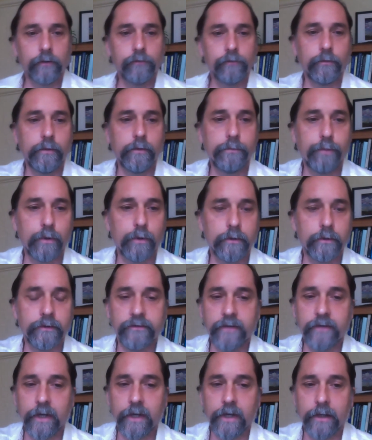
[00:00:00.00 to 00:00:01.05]
a report that's
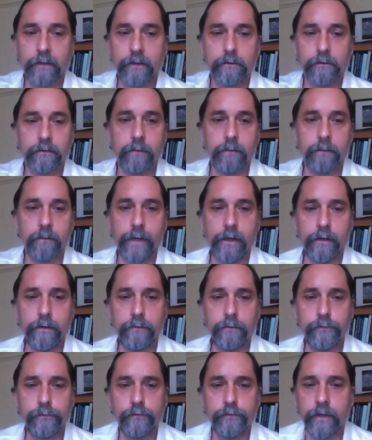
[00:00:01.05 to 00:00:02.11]
titled
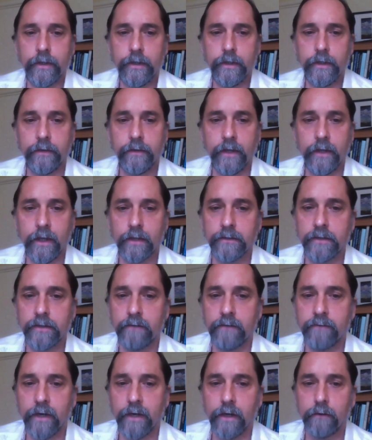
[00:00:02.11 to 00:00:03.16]
Comparative Study on the
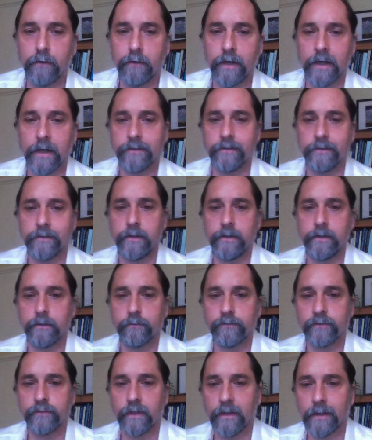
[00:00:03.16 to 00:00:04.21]
Antiviral
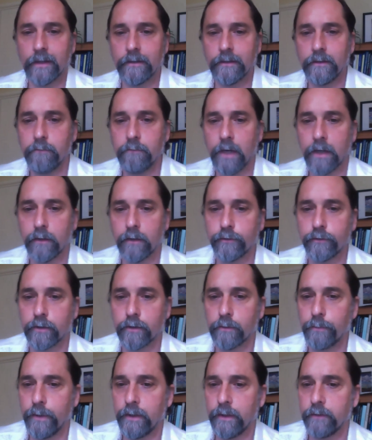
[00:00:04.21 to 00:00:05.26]
Activity of Selected
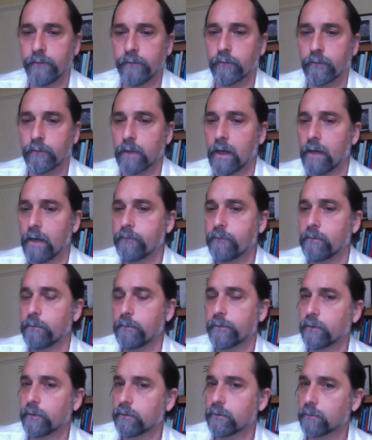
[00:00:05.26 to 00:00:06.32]
Monoterpenes Derived from
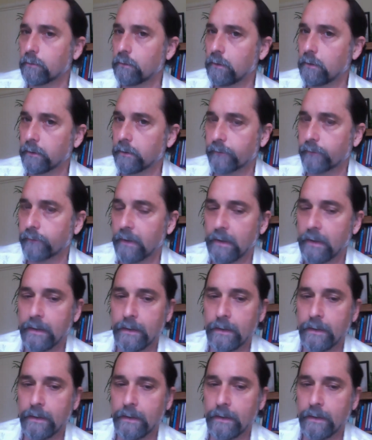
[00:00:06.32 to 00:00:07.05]
Essential Oils.